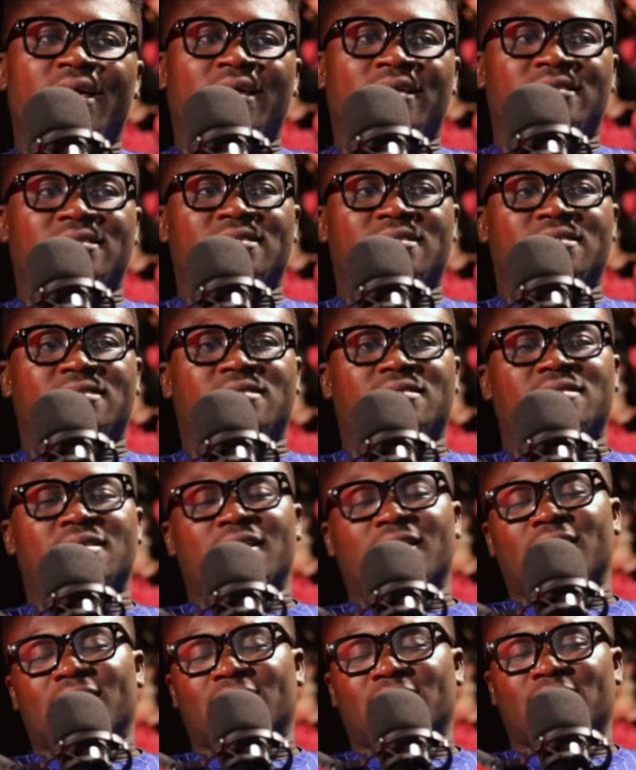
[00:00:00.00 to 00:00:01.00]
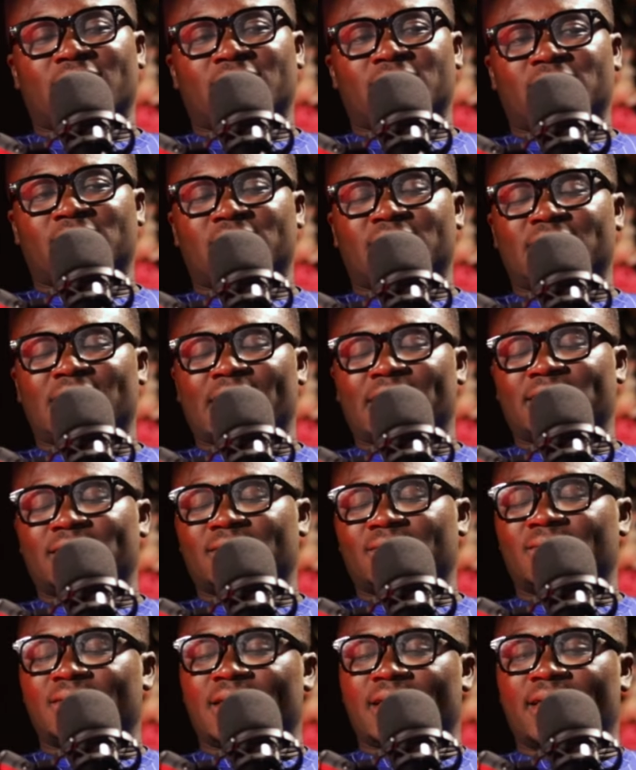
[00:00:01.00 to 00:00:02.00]
It's uh, it's
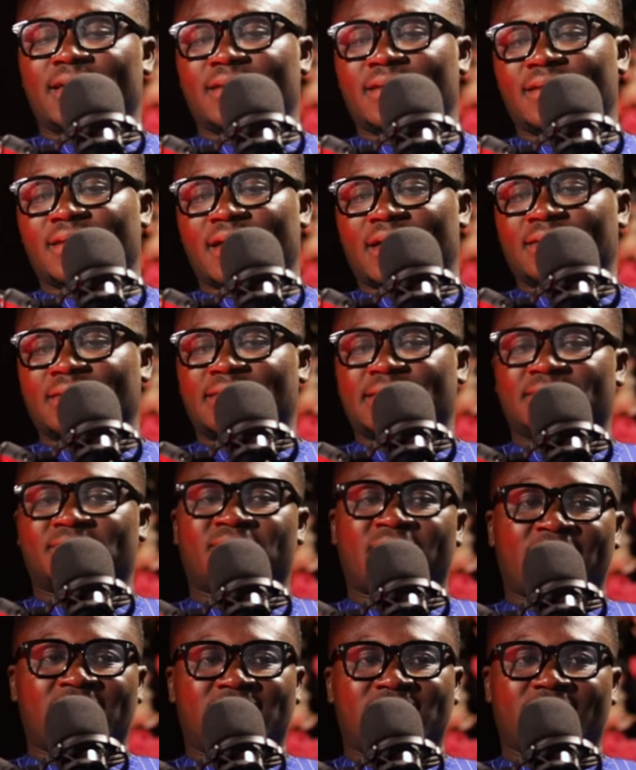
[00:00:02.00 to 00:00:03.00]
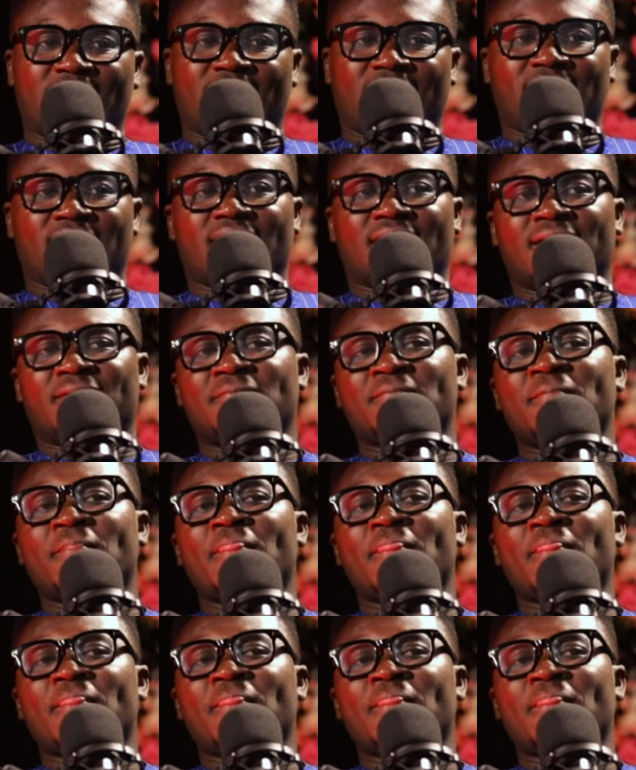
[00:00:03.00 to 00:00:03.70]
titled The Healing Anthem, Mighty Healer.